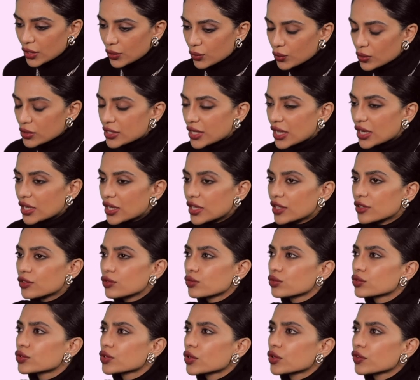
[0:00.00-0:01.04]
that whole terrain,
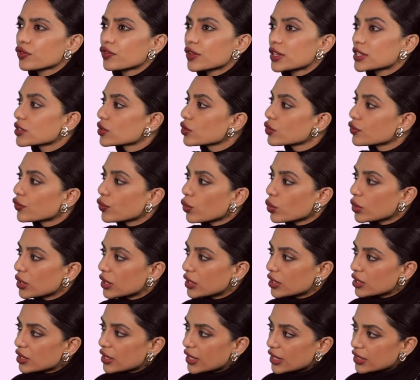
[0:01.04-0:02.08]
to sort of rescue four
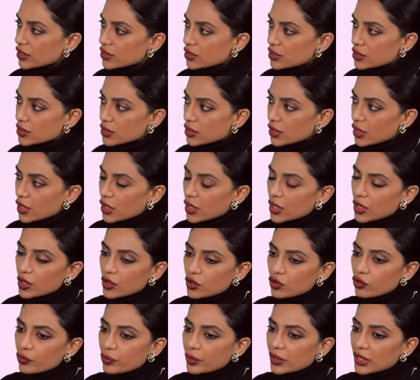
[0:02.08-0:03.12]
Indian agents
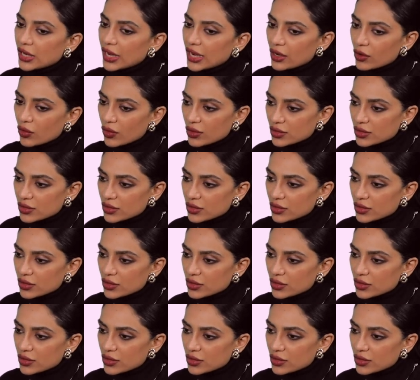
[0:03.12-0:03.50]
who've been held